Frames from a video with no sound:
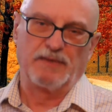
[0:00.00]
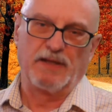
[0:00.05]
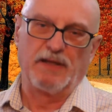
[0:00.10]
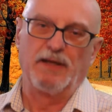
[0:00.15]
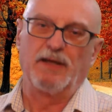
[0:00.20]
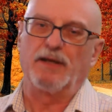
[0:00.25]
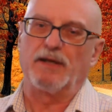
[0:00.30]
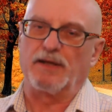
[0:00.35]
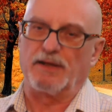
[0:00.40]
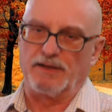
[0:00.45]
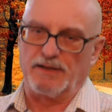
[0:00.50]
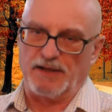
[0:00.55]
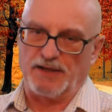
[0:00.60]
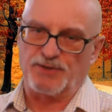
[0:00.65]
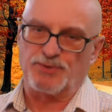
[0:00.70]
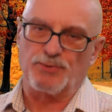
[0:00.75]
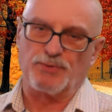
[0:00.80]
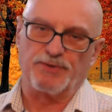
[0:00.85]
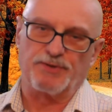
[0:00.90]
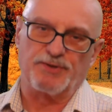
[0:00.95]
And that's
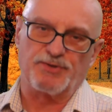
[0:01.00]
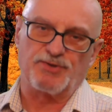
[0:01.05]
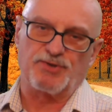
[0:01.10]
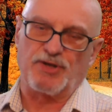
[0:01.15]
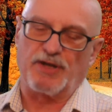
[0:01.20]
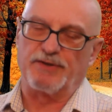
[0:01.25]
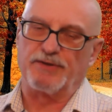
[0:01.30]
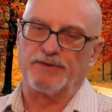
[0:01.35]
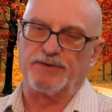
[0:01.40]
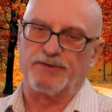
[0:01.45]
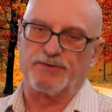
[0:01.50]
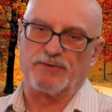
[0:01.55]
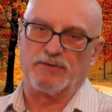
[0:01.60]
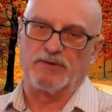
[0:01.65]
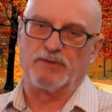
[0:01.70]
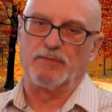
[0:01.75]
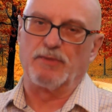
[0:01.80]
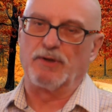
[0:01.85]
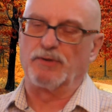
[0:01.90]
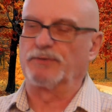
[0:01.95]
what this channel is all
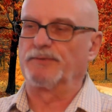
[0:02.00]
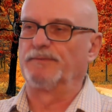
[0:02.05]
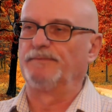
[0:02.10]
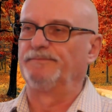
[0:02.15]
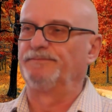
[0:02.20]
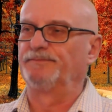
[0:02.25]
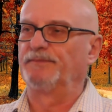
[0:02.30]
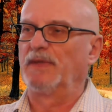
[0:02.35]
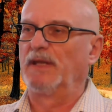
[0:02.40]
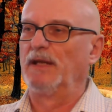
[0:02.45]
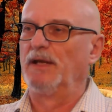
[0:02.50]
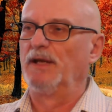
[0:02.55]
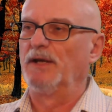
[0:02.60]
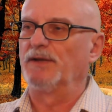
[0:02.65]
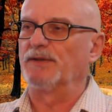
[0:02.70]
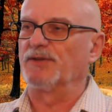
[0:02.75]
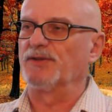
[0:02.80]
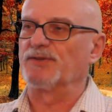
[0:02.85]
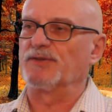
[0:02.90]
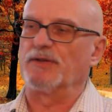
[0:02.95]
about.
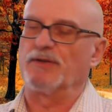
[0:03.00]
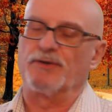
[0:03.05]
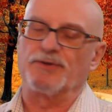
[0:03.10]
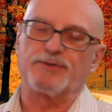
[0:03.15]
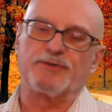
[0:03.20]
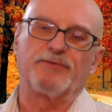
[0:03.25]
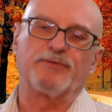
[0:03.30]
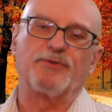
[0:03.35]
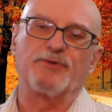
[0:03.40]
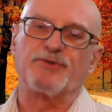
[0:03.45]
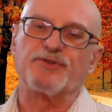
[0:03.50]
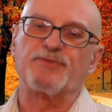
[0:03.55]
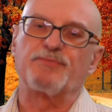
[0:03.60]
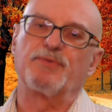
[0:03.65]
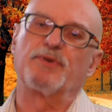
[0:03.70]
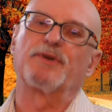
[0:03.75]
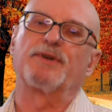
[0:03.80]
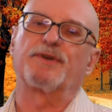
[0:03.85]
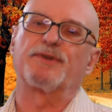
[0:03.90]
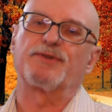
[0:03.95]
There's a lot of
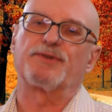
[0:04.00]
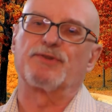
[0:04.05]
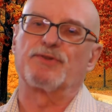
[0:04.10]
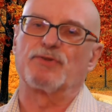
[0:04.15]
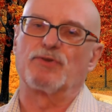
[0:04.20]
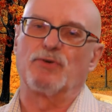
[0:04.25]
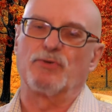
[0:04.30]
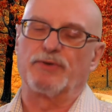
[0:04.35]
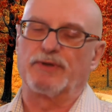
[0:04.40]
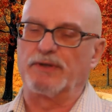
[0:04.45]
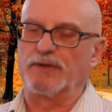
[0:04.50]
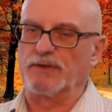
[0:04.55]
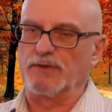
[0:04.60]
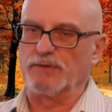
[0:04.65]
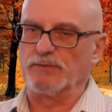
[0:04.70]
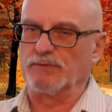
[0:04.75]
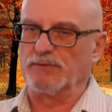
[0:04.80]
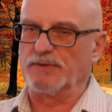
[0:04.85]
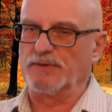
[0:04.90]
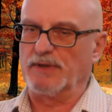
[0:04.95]
conspiracies going
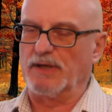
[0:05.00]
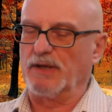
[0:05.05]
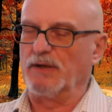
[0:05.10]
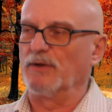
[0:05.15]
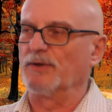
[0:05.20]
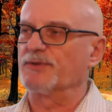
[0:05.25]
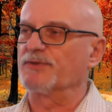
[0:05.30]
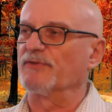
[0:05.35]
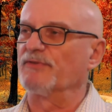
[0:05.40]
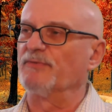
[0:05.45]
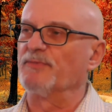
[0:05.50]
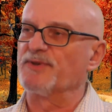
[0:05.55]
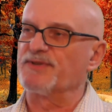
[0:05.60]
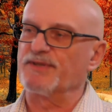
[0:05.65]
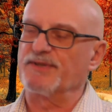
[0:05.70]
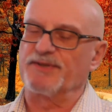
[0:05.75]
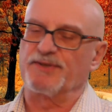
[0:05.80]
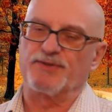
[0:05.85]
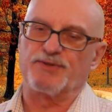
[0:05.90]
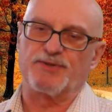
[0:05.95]
around, a lot of
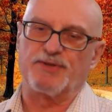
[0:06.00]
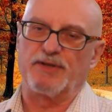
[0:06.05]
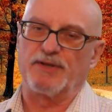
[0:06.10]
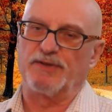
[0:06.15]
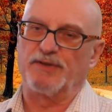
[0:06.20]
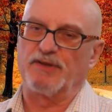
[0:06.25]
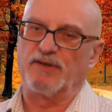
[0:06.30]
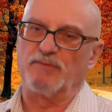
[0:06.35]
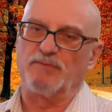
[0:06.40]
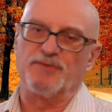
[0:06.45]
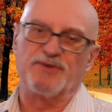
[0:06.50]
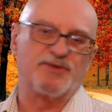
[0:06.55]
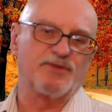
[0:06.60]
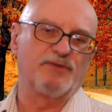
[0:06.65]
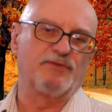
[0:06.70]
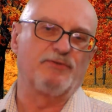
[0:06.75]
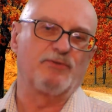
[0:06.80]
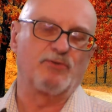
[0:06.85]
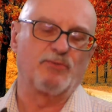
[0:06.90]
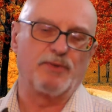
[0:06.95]
misunderstanding,
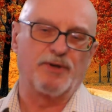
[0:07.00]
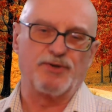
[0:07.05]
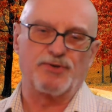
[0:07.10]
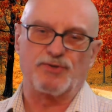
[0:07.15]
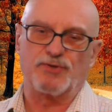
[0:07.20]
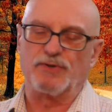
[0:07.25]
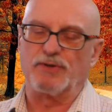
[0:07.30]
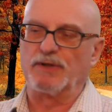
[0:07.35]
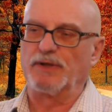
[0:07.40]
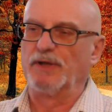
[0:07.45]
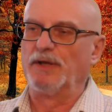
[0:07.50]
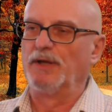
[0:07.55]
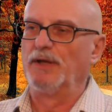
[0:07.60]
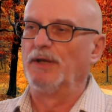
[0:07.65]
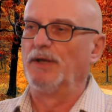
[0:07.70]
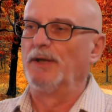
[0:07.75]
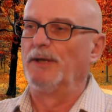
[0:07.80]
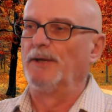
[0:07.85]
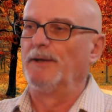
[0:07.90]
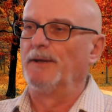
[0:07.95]
misinformation.
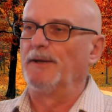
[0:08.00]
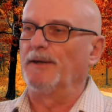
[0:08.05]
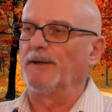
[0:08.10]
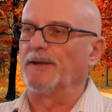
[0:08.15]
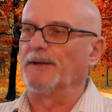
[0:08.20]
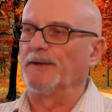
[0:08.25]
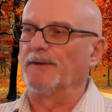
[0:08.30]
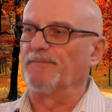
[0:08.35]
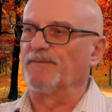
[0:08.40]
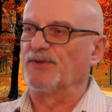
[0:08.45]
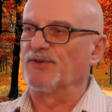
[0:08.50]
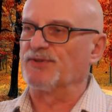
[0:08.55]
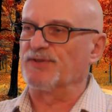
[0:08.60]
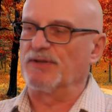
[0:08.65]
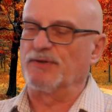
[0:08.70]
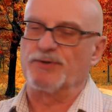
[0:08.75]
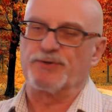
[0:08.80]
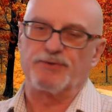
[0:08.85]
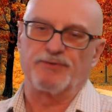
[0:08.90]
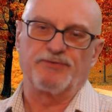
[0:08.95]
There is a
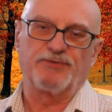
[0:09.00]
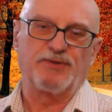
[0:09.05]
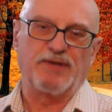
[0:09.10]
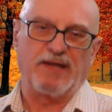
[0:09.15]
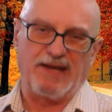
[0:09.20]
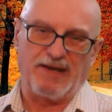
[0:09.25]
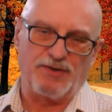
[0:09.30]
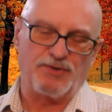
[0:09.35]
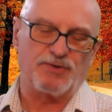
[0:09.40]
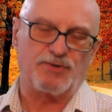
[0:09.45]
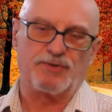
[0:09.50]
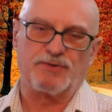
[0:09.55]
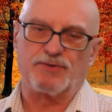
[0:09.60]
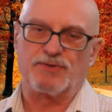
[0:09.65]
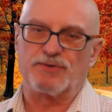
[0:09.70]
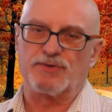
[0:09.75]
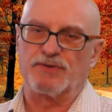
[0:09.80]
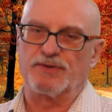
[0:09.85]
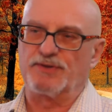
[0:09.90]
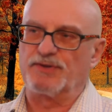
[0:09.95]
lot of
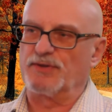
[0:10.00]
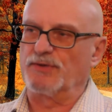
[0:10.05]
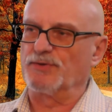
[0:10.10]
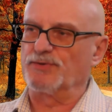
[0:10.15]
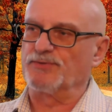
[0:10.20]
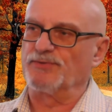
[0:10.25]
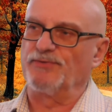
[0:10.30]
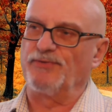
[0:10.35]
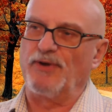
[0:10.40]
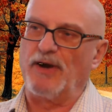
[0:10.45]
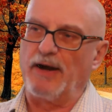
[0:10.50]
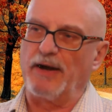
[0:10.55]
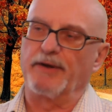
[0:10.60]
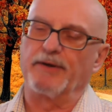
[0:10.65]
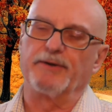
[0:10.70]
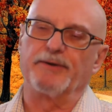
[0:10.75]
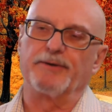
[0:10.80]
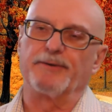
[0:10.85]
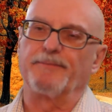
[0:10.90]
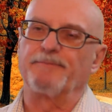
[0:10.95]
tensions, there is a lot of
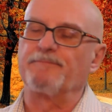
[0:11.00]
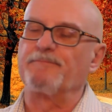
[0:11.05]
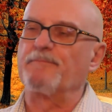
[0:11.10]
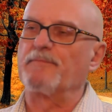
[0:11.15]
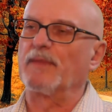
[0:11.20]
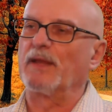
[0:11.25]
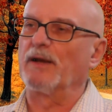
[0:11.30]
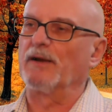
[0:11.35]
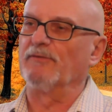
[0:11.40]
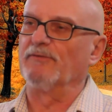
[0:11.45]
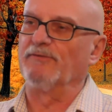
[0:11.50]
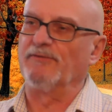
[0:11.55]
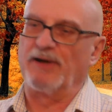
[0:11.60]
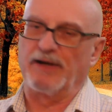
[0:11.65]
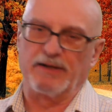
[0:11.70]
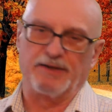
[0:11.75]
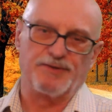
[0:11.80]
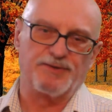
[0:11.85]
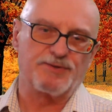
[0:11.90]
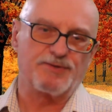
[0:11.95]
anger,
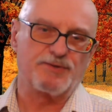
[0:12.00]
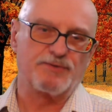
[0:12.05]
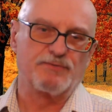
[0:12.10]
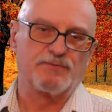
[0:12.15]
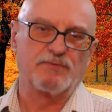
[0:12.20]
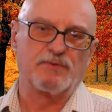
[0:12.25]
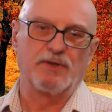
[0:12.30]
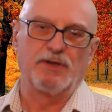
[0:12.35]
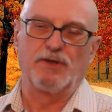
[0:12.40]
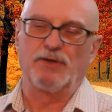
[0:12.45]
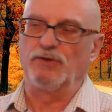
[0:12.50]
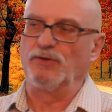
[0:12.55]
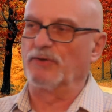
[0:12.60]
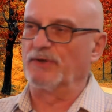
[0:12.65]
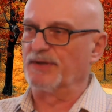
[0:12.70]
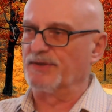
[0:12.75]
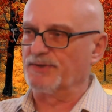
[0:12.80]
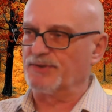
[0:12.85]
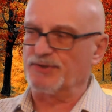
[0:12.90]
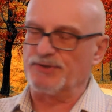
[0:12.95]
violence. You
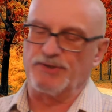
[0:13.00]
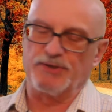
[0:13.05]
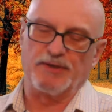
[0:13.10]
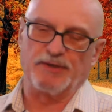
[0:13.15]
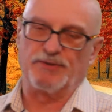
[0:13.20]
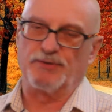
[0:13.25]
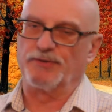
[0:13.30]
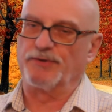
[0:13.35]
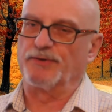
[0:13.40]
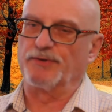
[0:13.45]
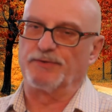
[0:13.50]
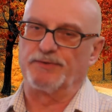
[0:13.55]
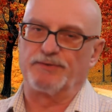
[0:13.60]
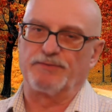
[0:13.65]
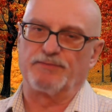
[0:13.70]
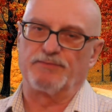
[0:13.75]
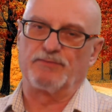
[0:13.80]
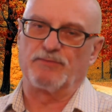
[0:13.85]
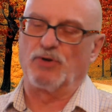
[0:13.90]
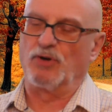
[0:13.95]
can see that on
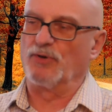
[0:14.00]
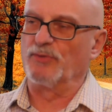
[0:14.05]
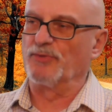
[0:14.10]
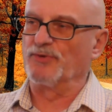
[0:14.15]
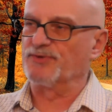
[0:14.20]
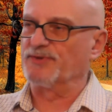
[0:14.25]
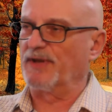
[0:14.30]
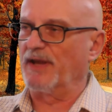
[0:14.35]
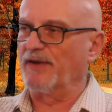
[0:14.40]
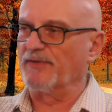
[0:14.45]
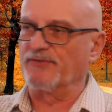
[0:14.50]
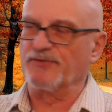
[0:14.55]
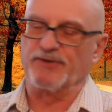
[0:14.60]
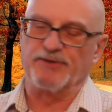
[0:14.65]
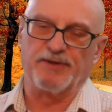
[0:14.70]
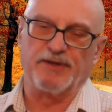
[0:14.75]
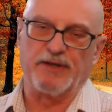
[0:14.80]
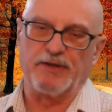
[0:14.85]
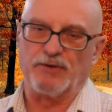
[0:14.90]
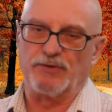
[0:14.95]
almost every
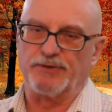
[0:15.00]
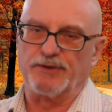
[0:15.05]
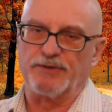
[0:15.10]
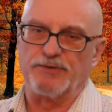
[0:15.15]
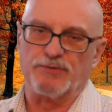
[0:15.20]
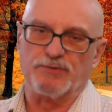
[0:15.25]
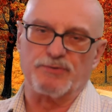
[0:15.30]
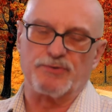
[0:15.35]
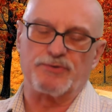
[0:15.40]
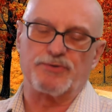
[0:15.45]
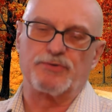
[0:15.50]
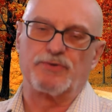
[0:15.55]
day on the news.